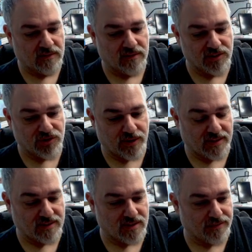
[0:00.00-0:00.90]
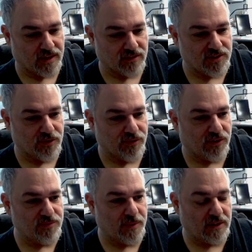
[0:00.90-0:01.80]
and straighten that stuff out. So
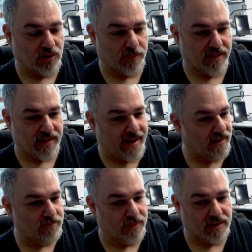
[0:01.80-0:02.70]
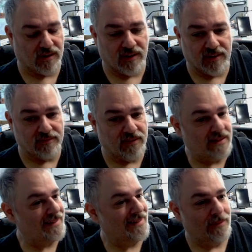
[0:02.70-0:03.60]
there's been a little bit of that, but
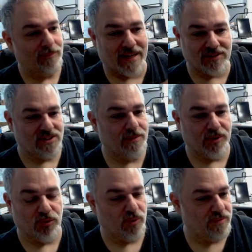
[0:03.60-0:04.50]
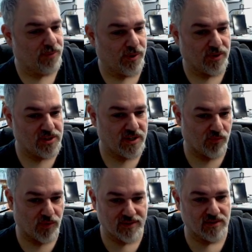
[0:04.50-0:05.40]
that's typical with pretty much any
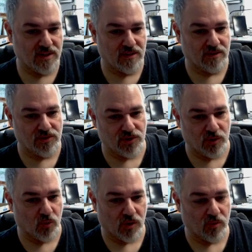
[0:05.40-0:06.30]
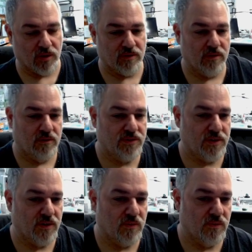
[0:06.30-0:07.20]
resin kit that you're going to work with.
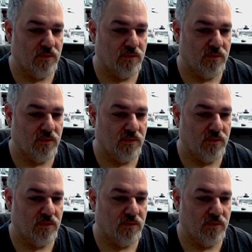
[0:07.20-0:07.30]
So,